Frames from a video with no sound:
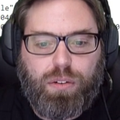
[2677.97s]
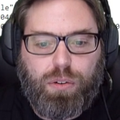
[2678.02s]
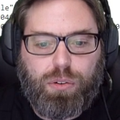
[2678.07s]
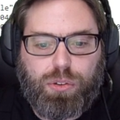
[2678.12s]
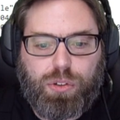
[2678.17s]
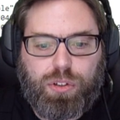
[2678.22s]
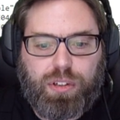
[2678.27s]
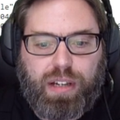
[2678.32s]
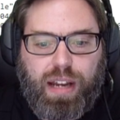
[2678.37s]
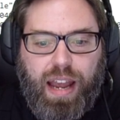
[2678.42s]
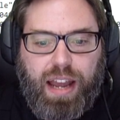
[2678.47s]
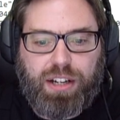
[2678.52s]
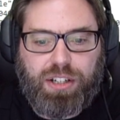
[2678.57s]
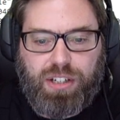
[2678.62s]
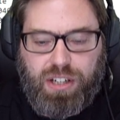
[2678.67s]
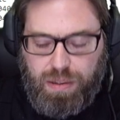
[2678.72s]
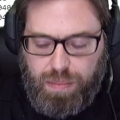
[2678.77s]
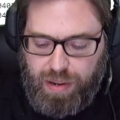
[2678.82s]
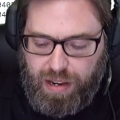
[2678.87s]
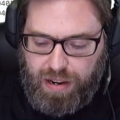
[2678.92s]

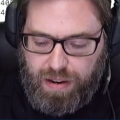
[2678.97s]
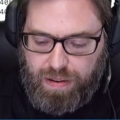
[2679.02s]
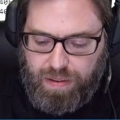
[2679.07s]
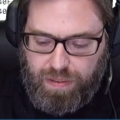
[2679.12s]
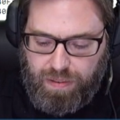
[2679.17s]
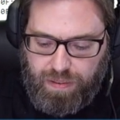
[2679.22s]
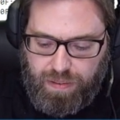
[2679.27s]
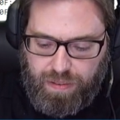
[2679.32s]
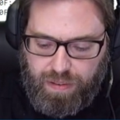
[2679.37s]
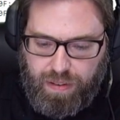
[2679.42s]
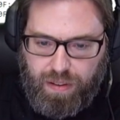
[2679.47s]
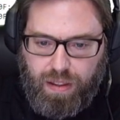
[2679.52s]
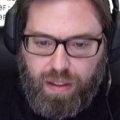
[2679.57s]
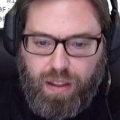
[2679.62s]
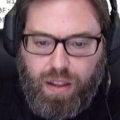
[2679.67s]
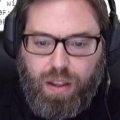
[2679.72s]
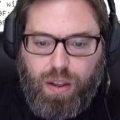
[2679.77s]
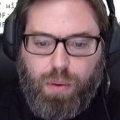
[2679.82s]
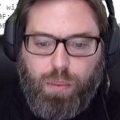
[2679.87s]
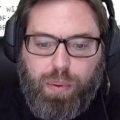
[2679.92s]
User-DB.
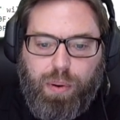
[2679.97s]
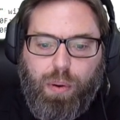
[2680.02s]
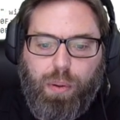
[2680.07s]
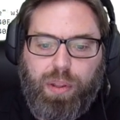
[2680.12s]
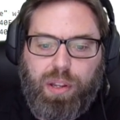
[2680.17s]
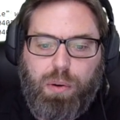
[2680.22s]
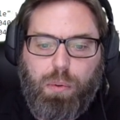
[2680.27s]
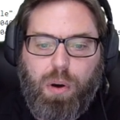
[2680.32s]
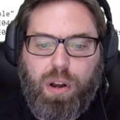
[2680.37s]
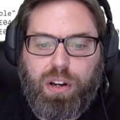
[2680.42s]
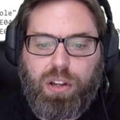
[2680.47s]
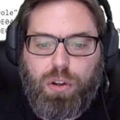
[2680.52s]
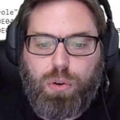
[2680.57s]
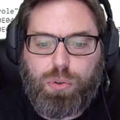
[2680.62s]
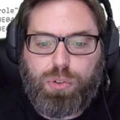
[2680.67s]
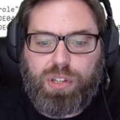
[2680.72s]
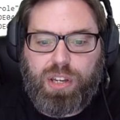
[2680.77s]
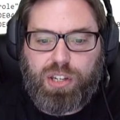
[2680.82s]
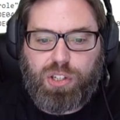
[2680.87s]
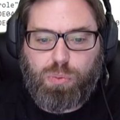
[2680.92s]
We only want to
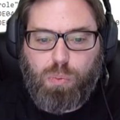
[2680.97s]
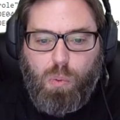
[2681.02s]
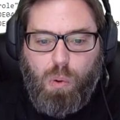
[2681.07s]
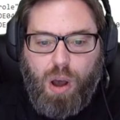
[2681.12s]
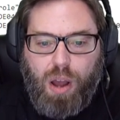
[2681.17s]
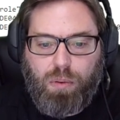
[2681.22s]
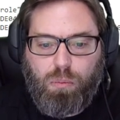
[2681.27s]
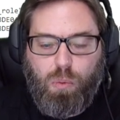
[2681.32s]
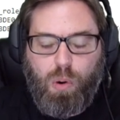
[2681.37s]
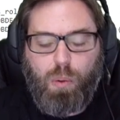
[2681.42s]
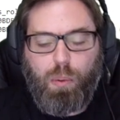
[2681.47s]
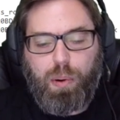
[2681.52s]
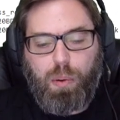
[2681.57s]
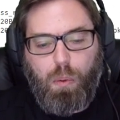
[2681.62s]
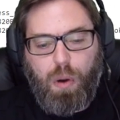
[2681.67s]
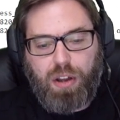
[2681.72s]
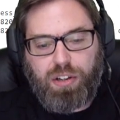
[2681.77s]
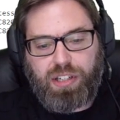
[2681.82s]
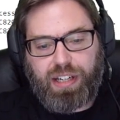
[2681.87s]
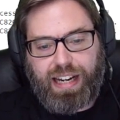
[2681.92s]
use this one when
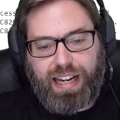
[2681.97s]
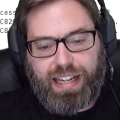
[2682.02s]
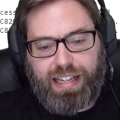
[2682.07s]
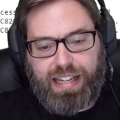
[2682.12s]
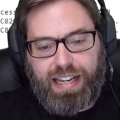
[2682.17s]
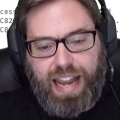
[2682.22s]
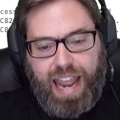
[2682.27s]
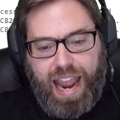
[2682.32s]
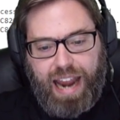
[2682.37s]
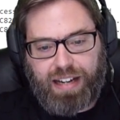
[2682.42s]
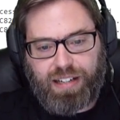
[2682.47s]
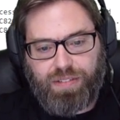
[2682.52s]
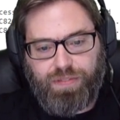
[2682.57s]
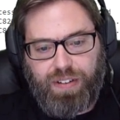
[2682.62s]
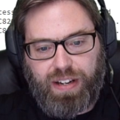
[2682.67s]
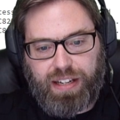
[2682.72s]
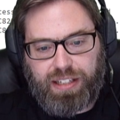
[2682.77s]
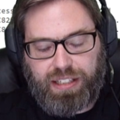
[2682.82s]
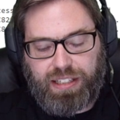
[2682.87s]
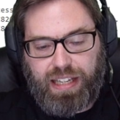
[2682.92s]
we want to
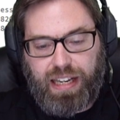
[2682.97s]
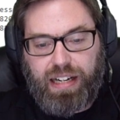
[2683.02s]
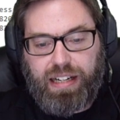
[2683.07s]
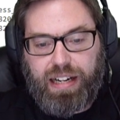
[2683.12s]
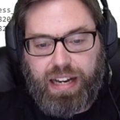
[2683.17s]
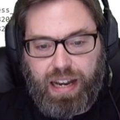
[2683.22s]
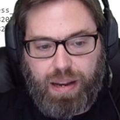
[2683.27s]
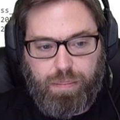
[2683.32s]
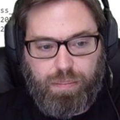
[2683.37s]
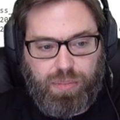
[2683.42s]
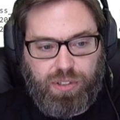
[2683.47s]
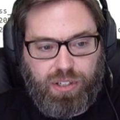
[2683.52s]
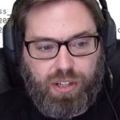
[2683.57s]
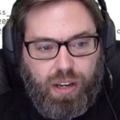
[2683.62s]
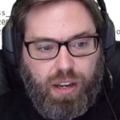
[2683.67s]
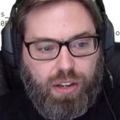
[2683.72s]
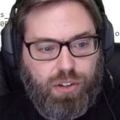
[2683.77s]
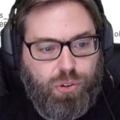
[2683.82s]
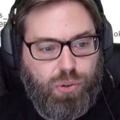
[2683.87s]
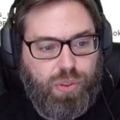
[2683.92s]
connect via
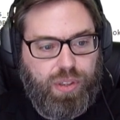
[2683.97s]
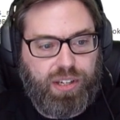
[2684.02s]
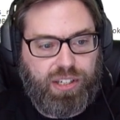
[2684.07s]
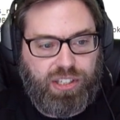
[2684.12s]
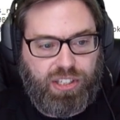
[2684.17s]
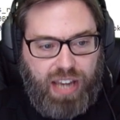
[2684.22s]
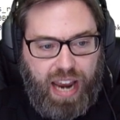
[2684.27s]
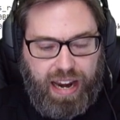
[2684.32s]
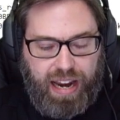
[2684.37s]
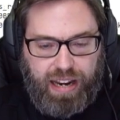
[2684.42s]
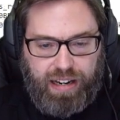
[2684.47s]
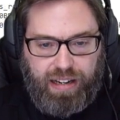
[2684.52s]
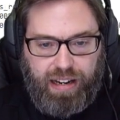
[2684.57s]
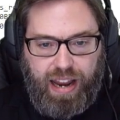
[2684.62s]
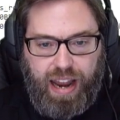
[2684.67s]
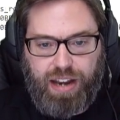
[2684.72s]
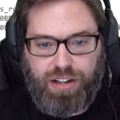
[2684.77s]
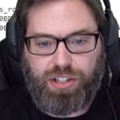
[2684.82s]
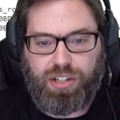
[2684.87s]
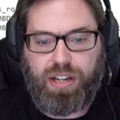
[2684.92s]
synonyms to the second
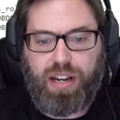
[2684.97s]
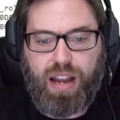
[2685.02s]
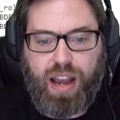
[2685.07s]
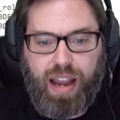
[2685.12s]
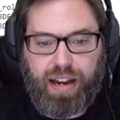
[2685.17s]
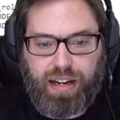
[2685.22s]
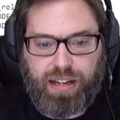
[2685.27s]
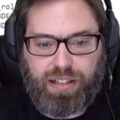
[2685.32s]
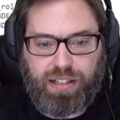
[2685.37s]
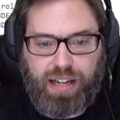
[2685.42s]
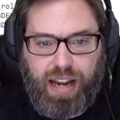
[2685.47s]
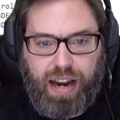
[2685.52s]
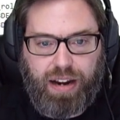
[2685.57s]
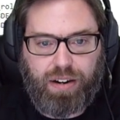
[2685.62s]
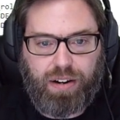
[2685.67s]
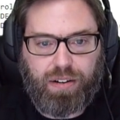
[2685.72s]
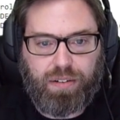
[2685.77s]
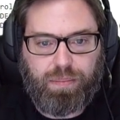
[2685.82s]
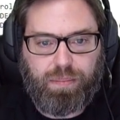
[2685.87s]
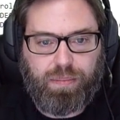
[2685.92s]
HDI
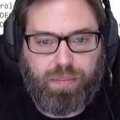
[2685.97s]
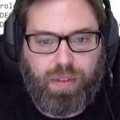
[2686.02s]
container.